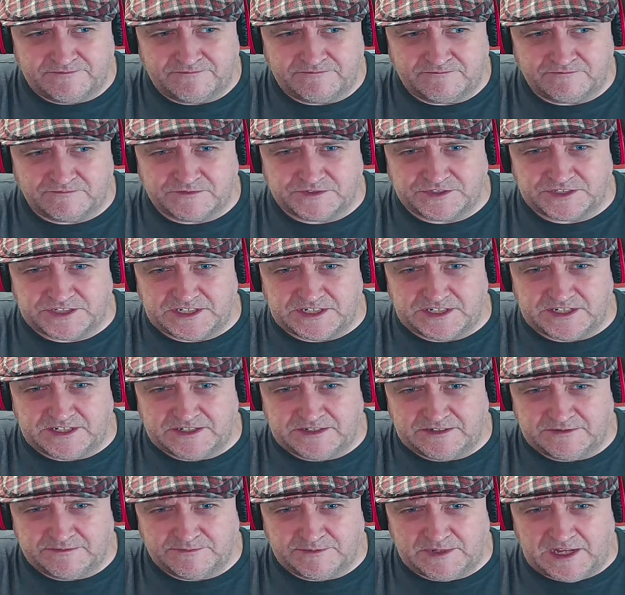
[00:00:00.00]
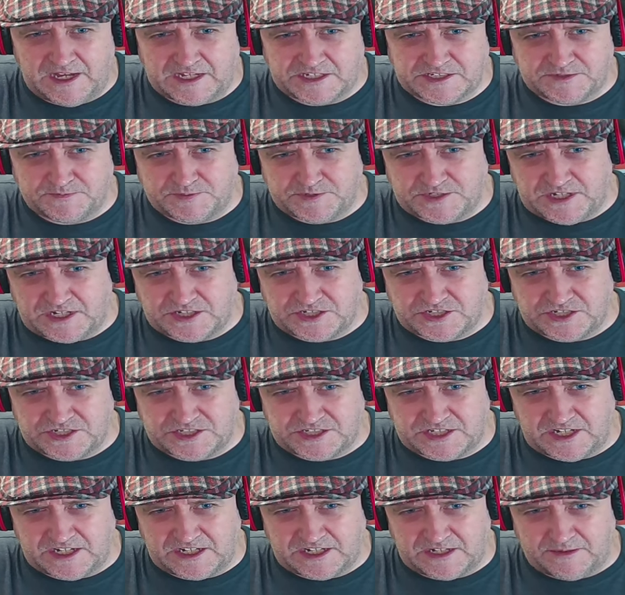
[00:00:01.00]
Oh dear. My hazard protection's
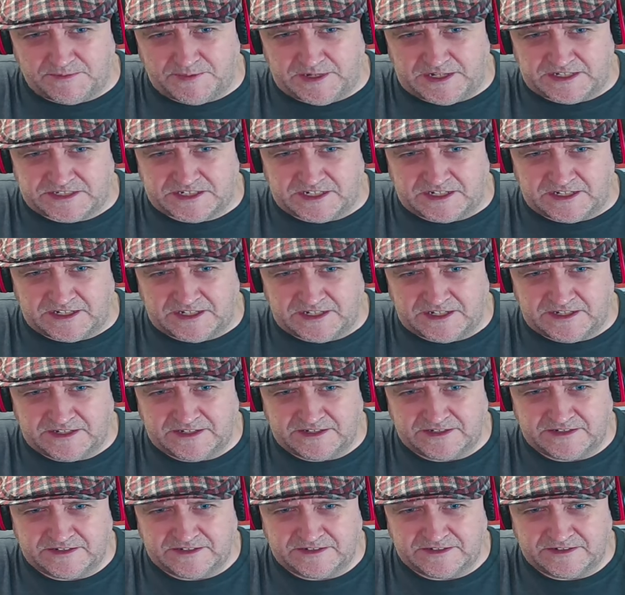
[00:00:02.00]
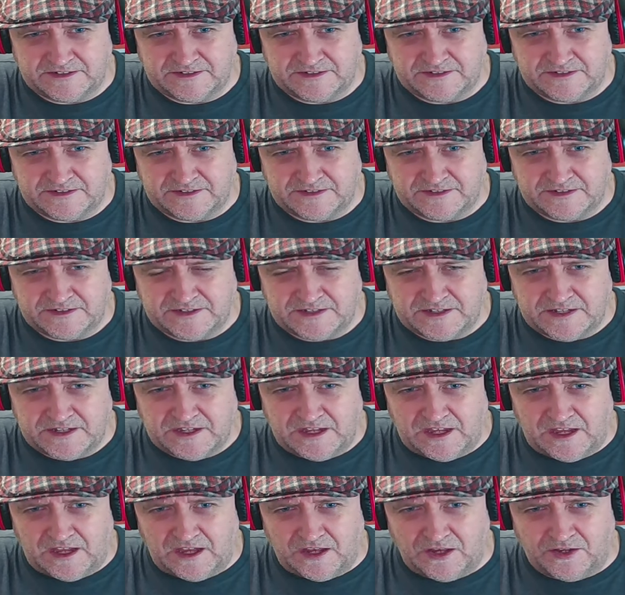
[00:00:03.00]
taken a beating.
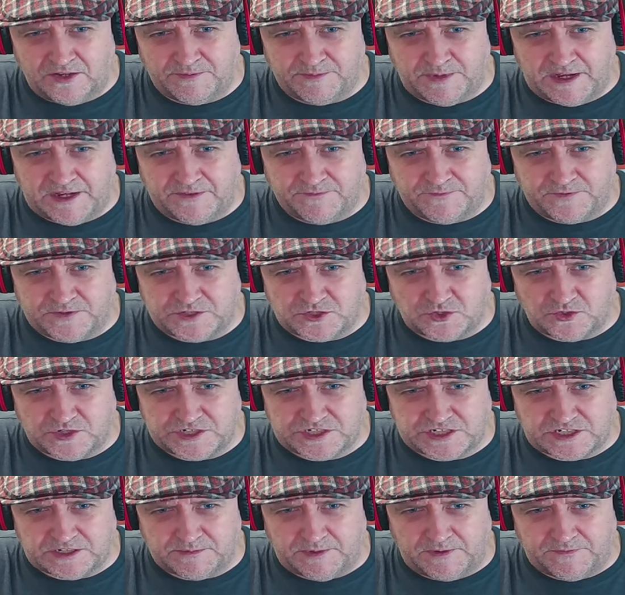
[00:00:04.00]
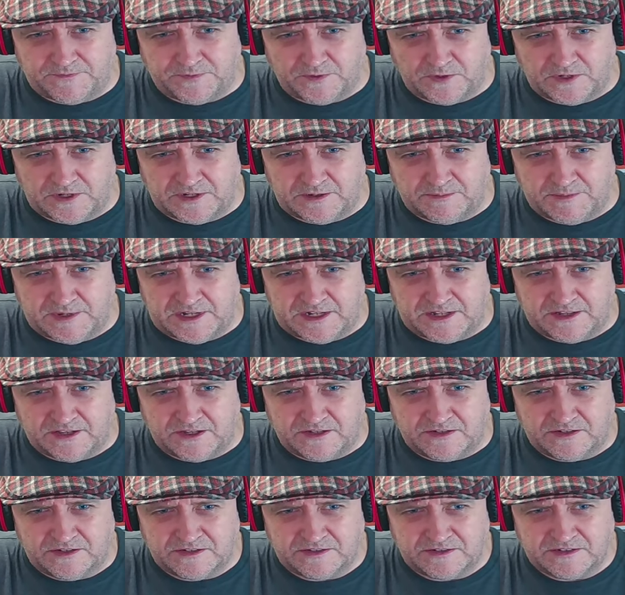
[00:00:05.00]
Oh, my inventory's going to be full in a minute
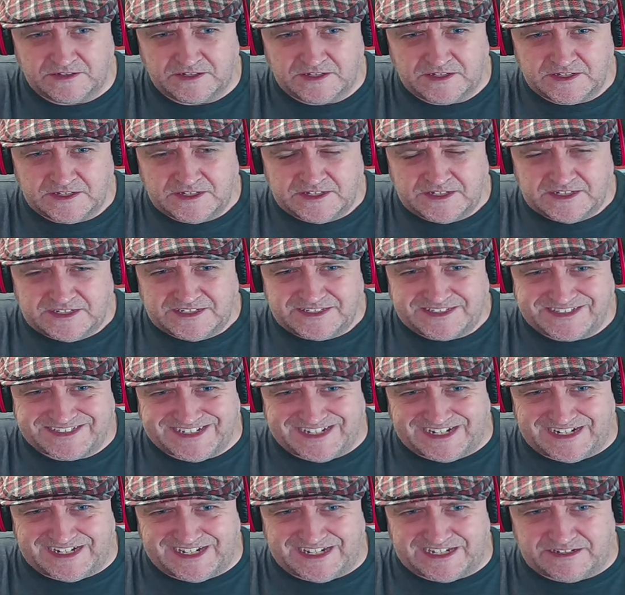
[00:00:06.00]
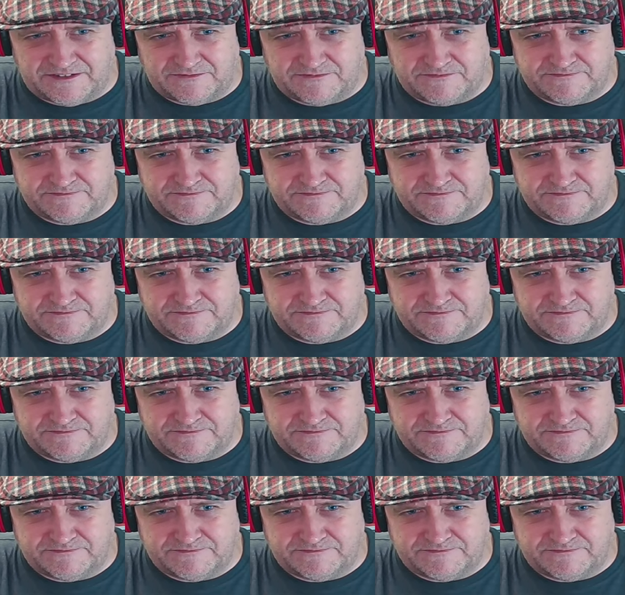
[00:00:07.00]
though. Dang it!